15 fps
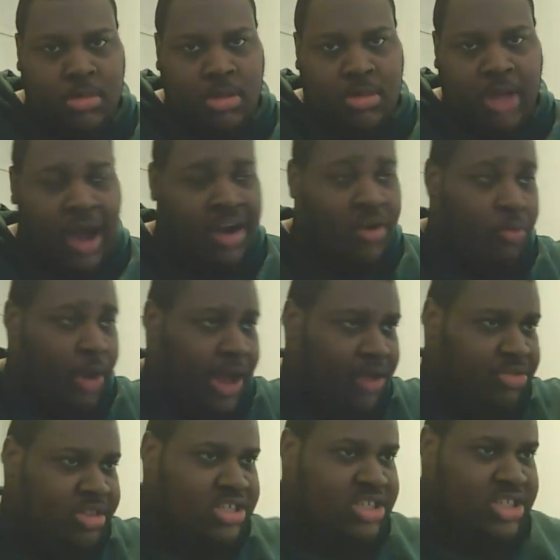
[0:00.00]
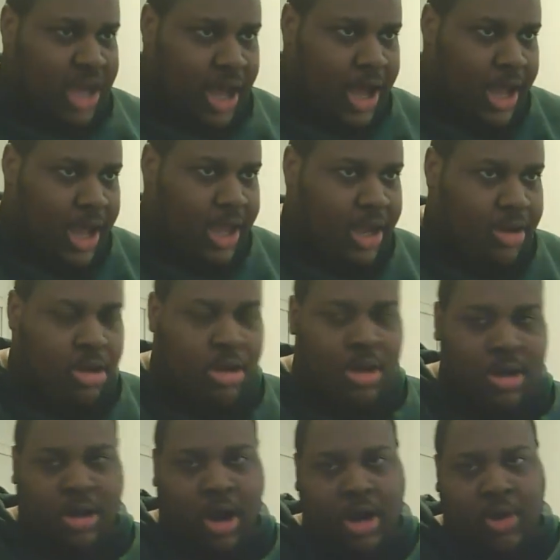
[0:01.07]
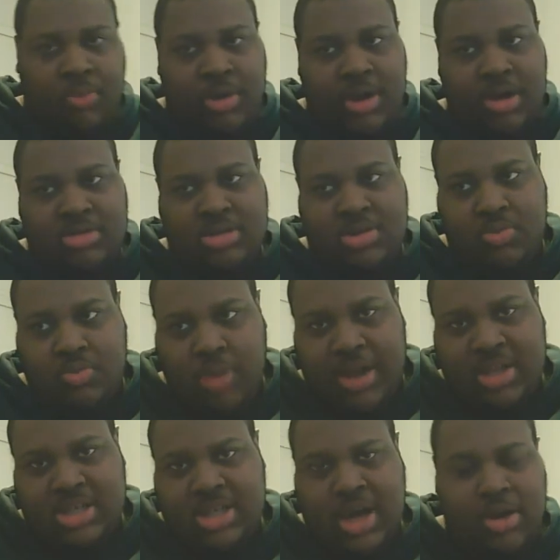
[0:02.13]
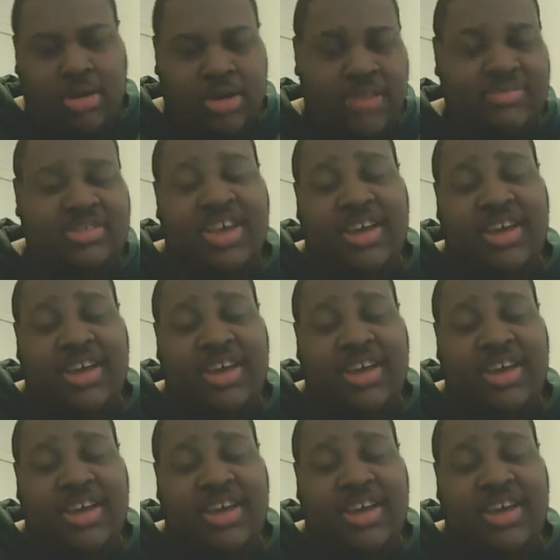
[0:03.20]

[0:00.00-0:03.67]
Not around the side, not around to the right side or left side.